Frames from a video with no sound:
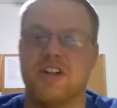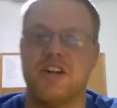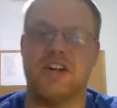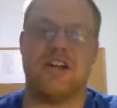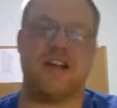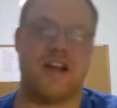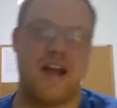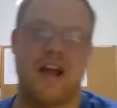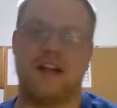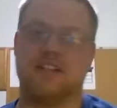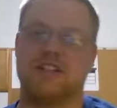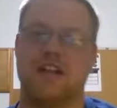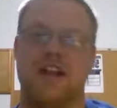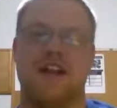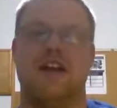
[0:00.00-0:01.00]
and you can
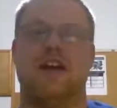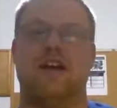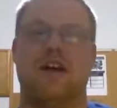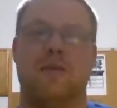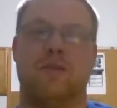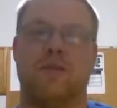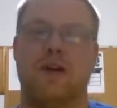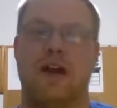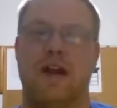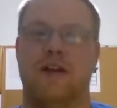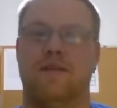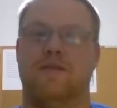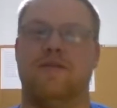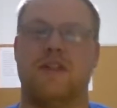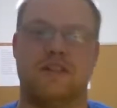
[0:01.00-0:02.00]
actually hear them
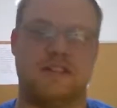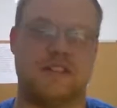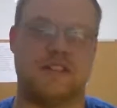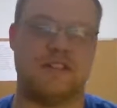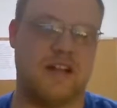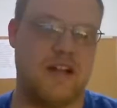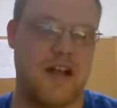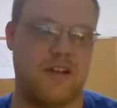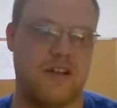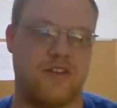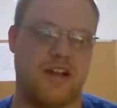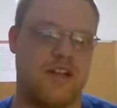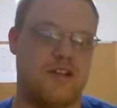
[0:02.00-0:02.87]
run versus electric.